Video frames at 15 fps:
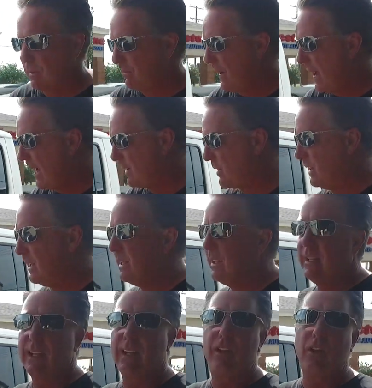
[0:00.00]
the factory,
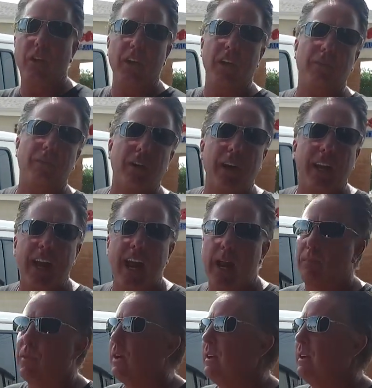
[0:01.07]
including a front camera.